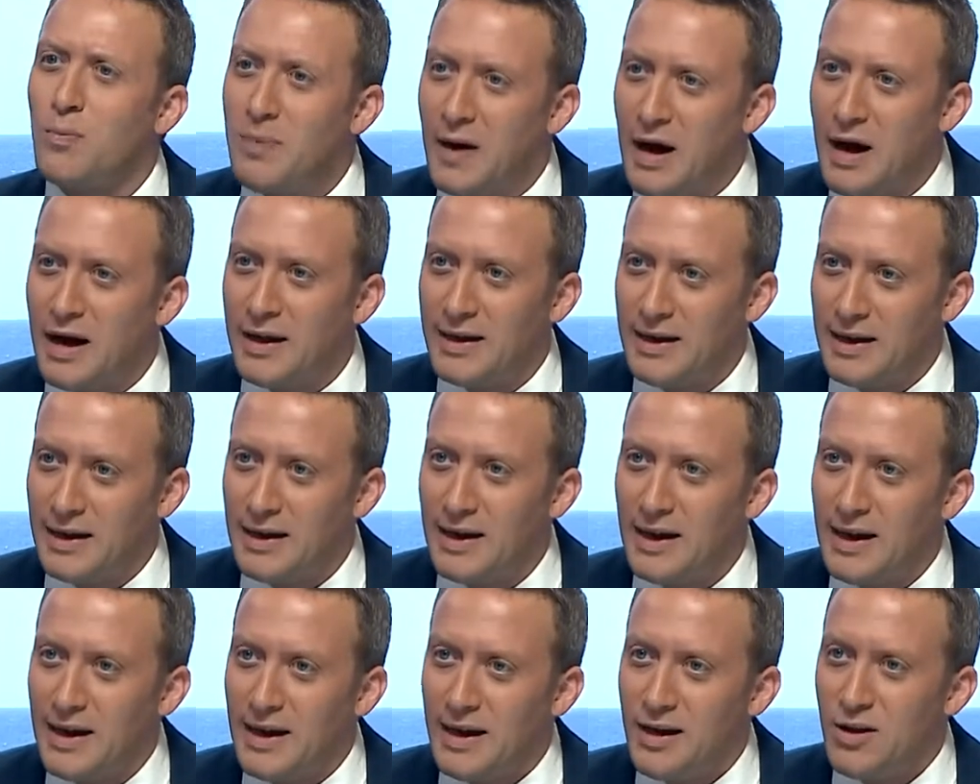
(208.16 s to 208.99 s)
body.
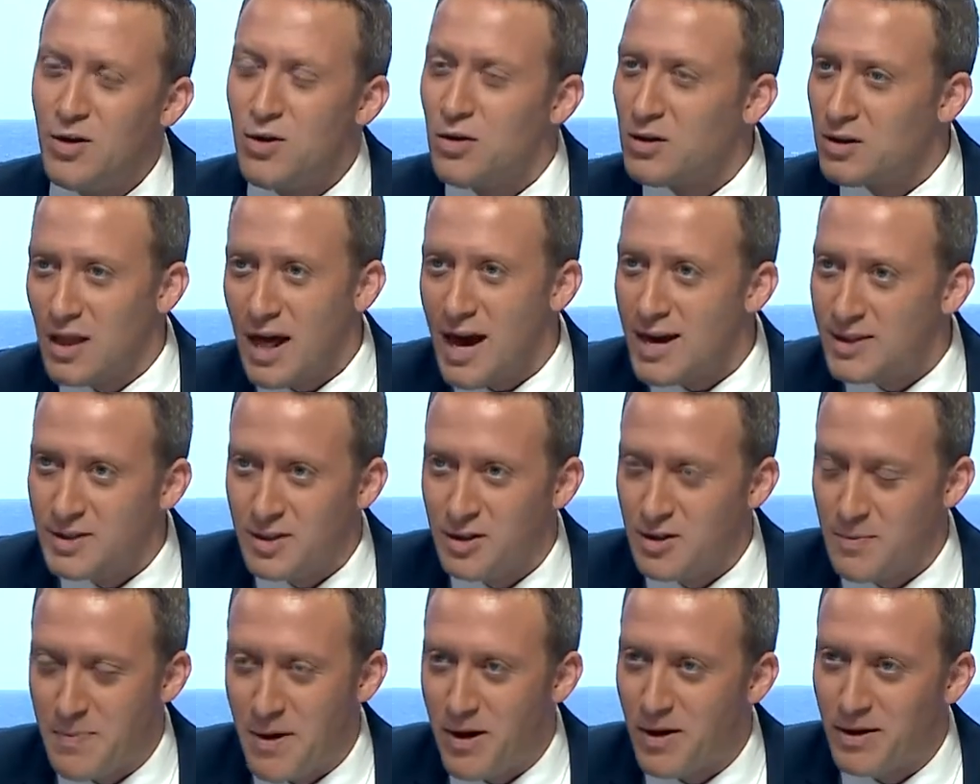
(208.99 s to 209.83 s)
That's Your
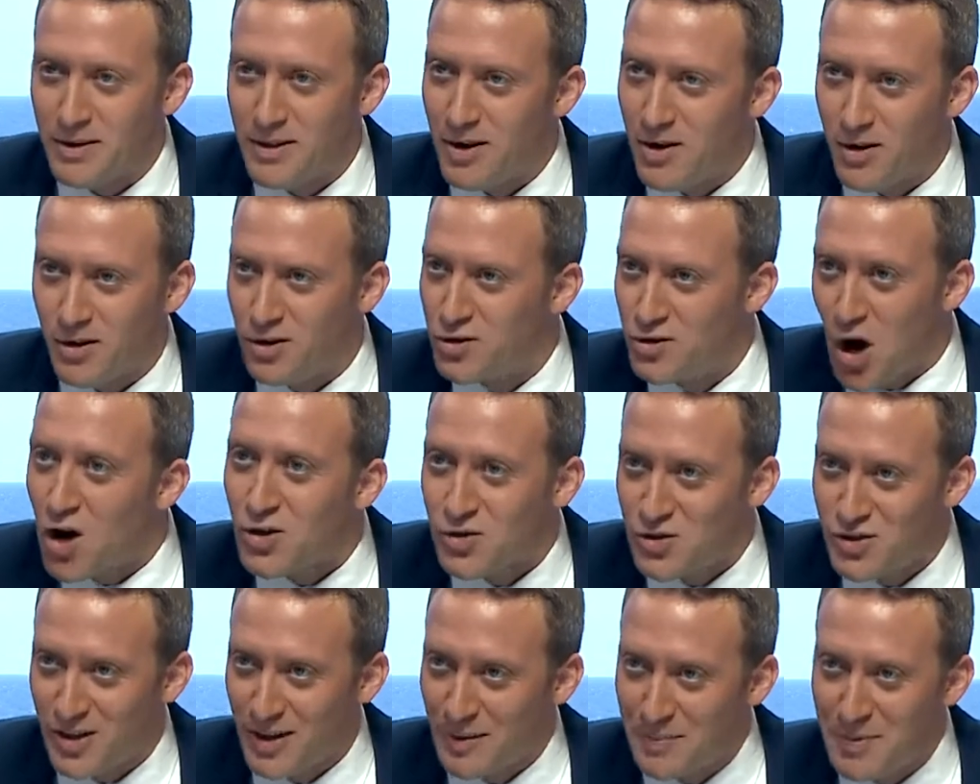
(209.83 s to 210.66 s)
classes correct. Apparently are
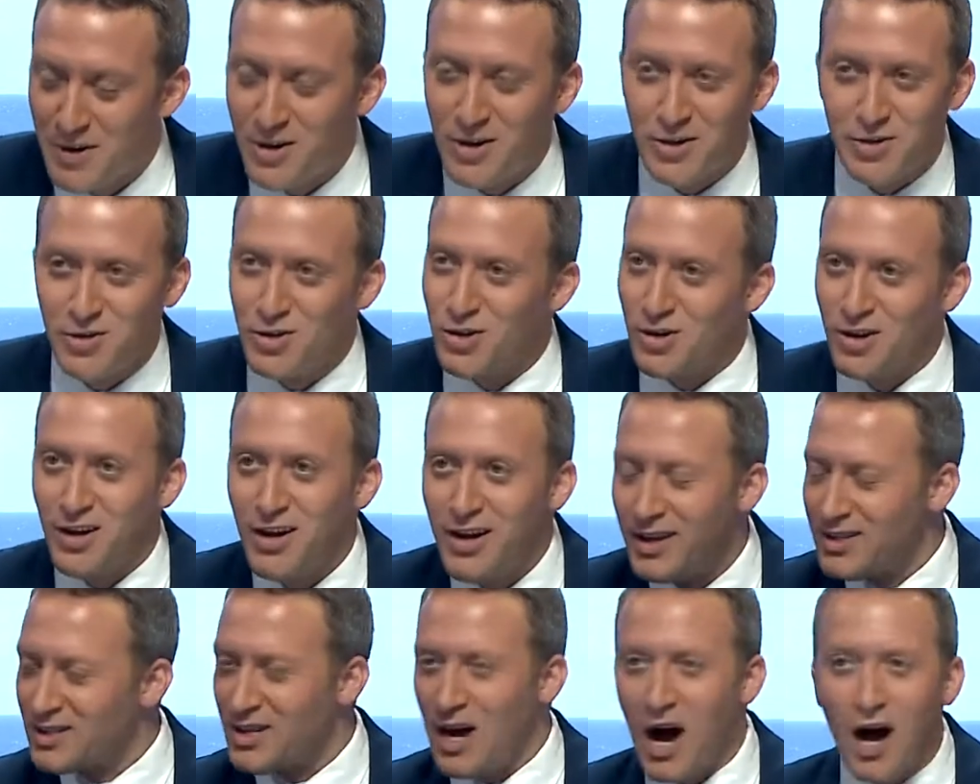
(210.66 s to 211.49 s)
exhausting because you're
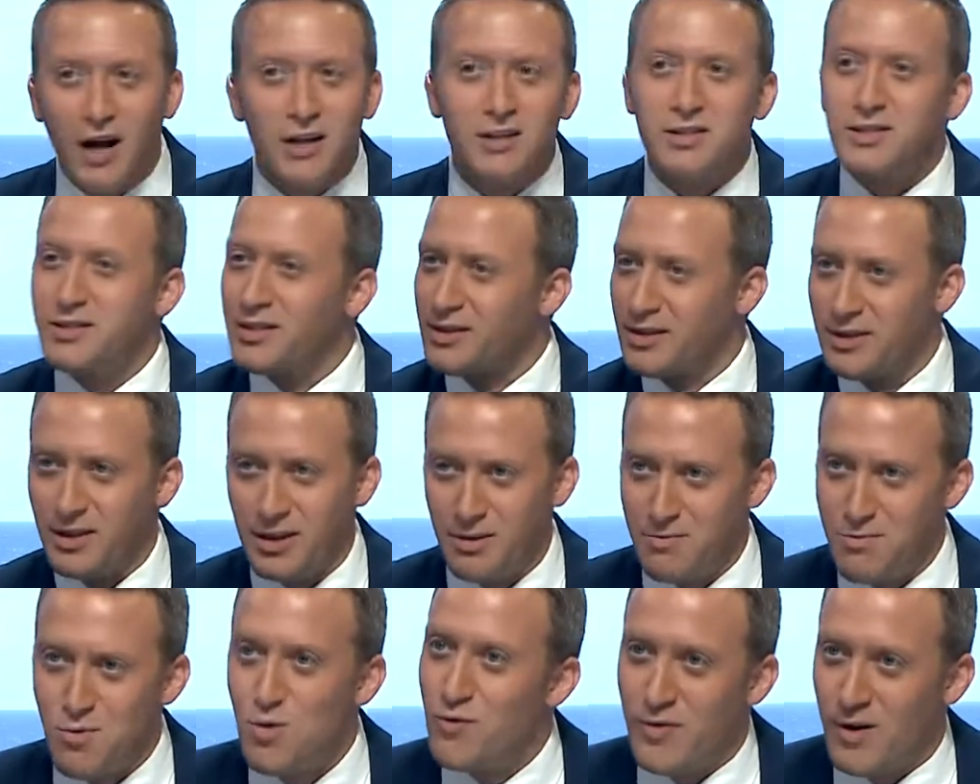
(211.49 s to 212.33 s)
it's constantly
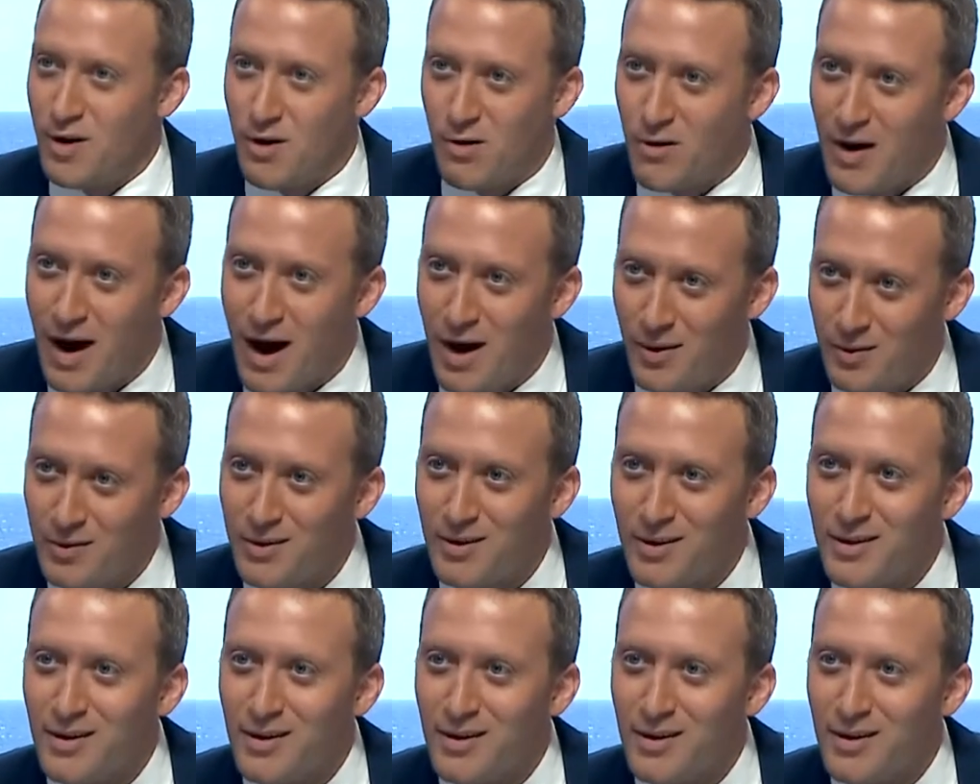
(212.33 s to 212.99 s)
moving around.